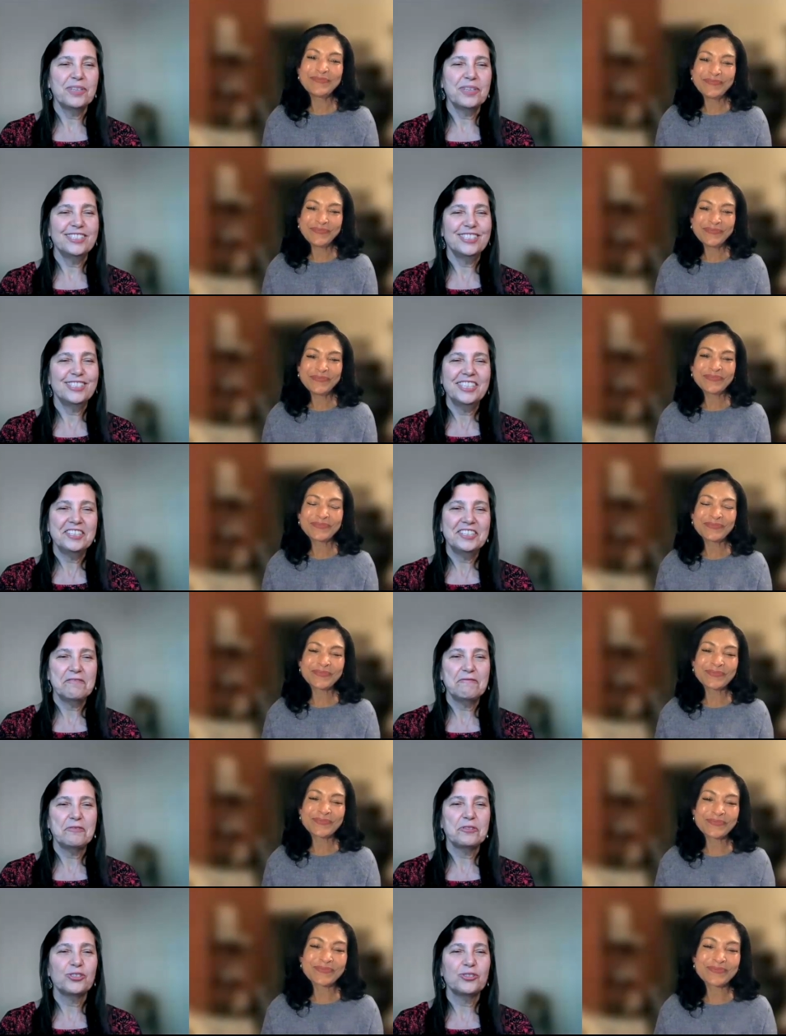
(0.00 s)
Speaker 1: so much,
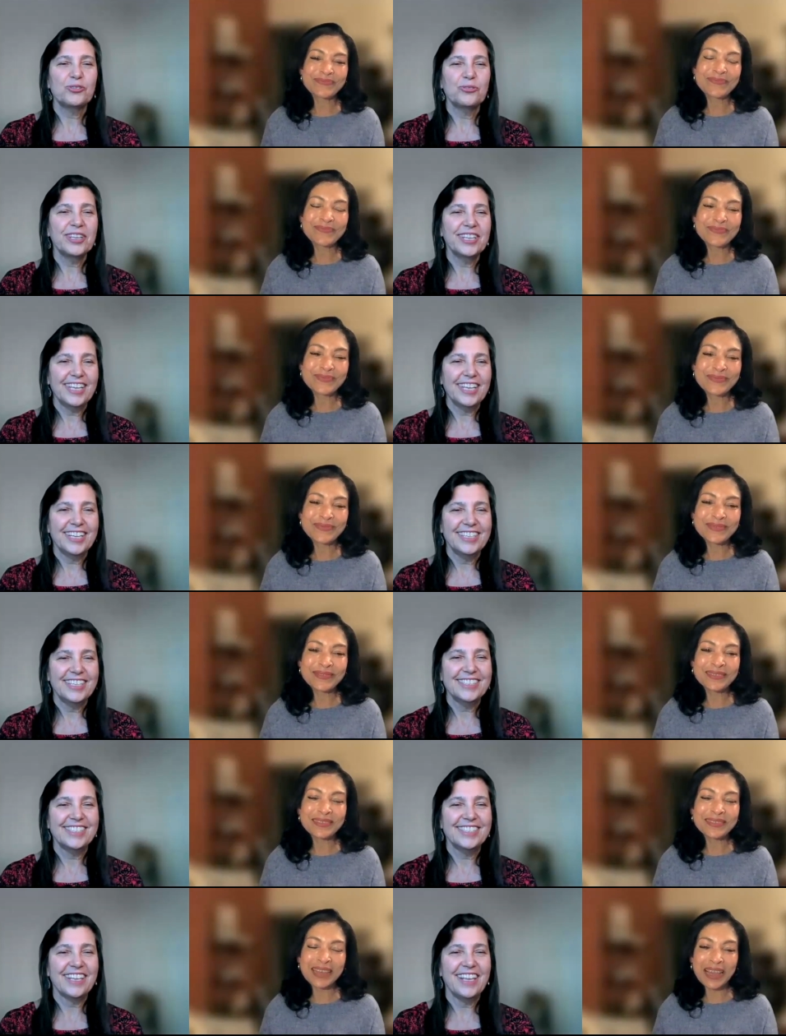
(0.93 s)
Sheela, for joining
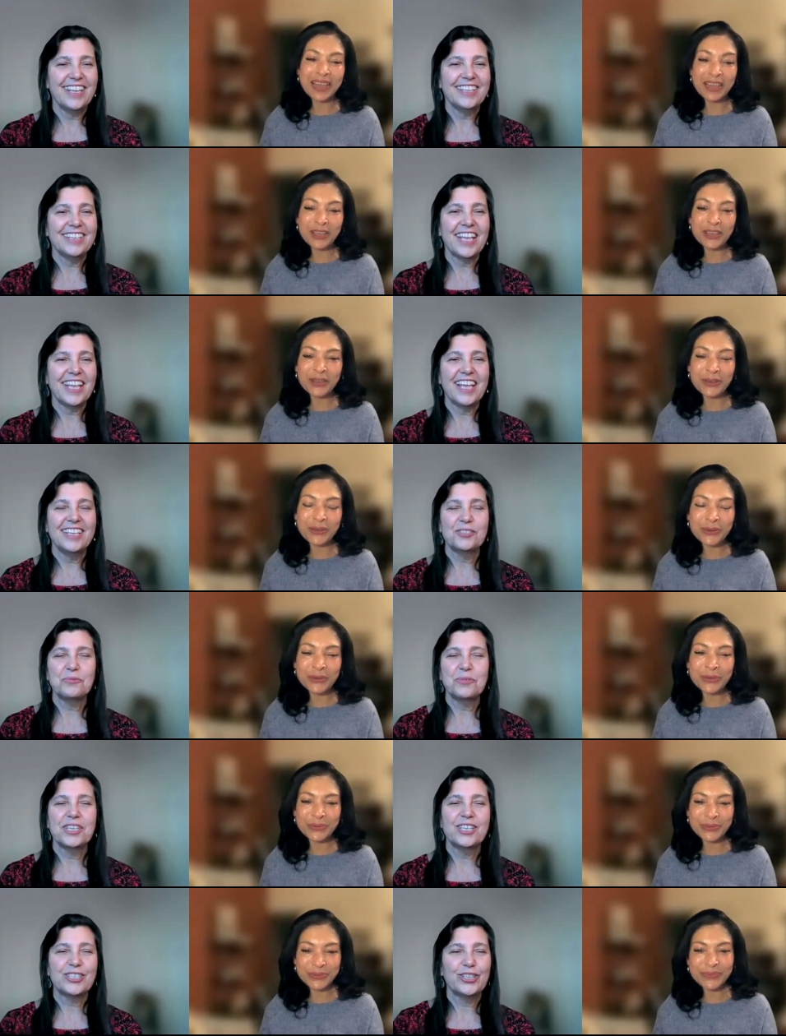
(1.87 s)
us. And mm.
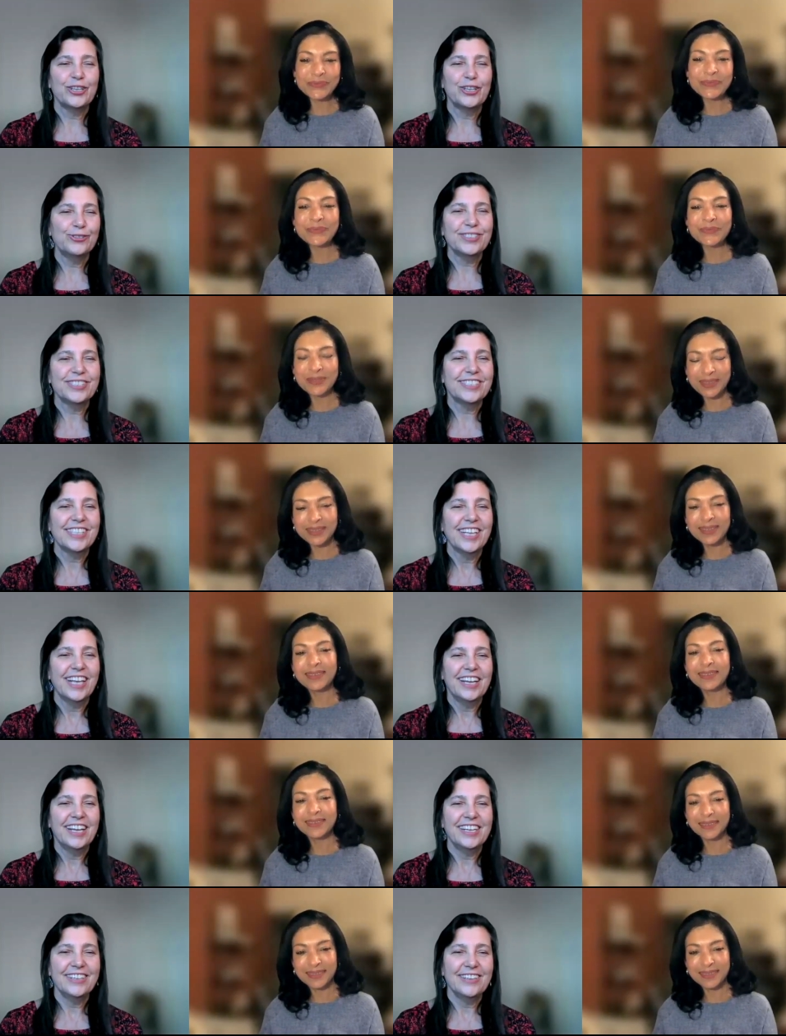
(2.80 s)
as we close
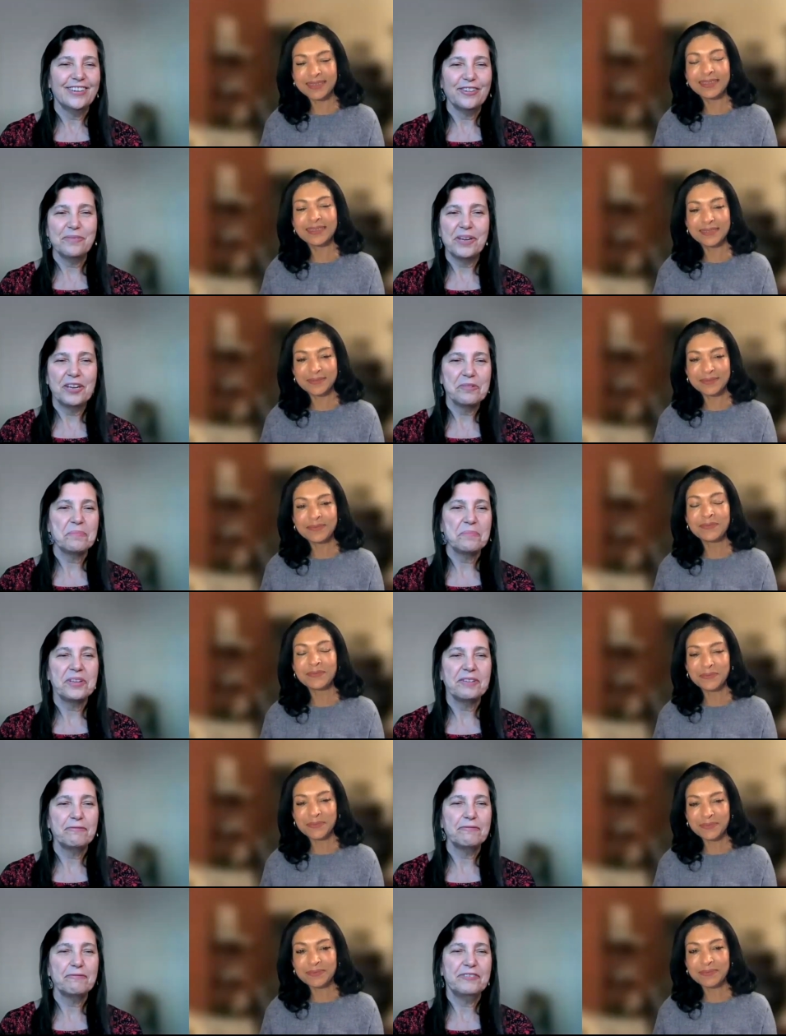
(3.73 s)
our, our
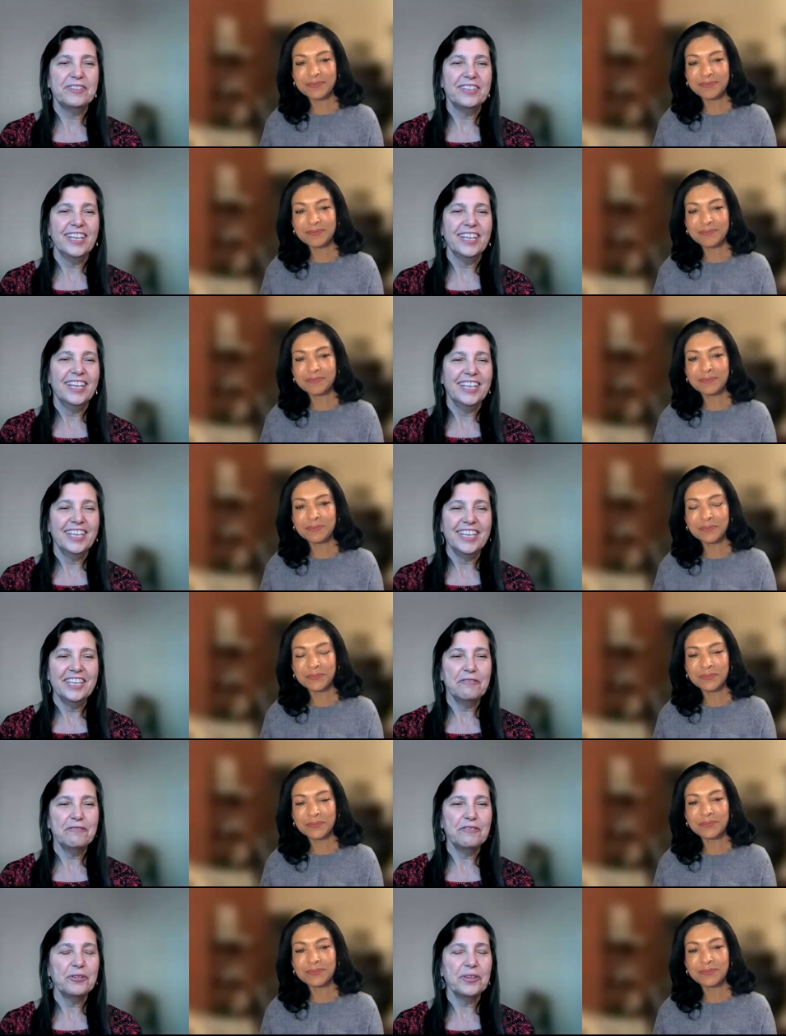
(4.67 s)
brief uh,
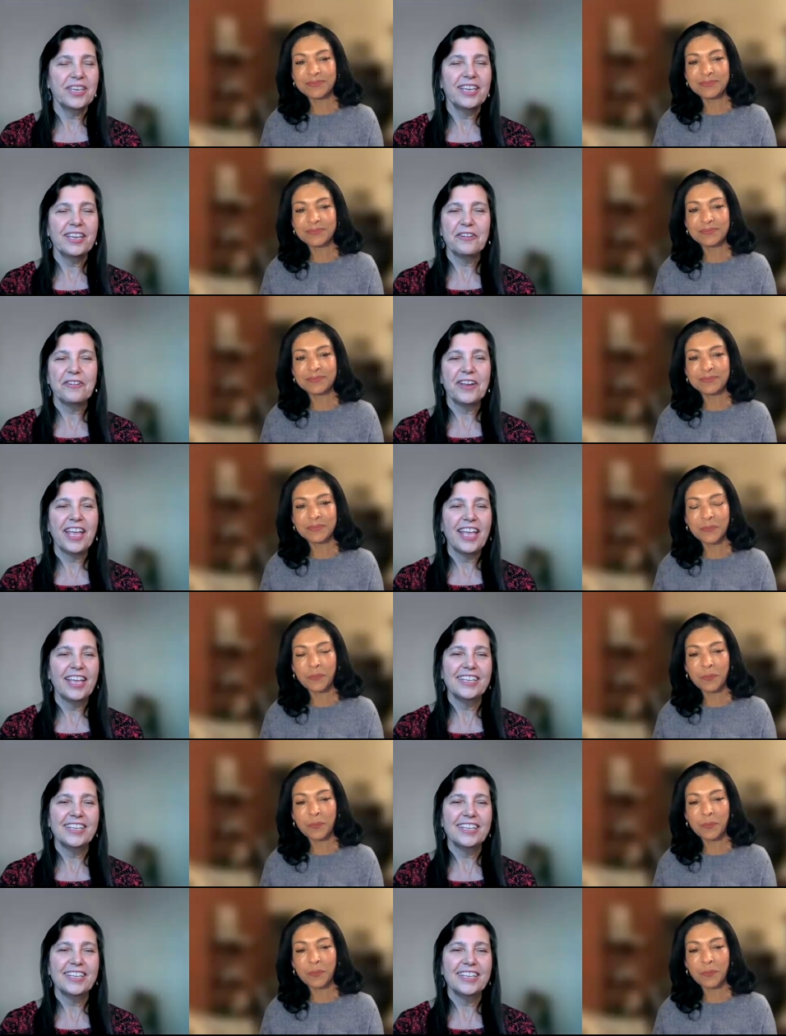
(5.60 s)
interview here,